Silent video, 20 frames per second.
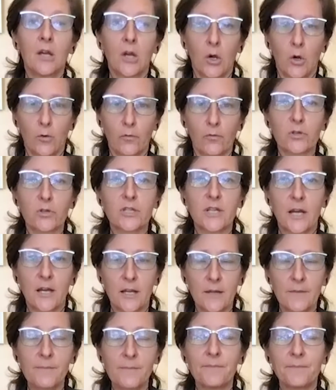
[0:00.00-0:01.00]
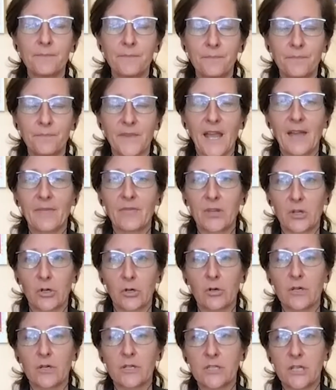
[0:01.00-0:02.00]
over time at the
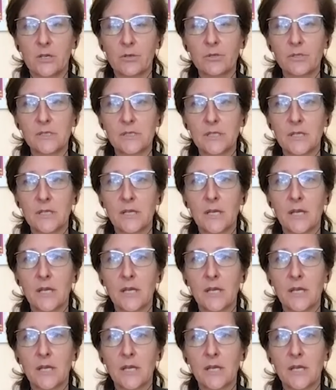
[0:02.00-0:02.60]
current dose.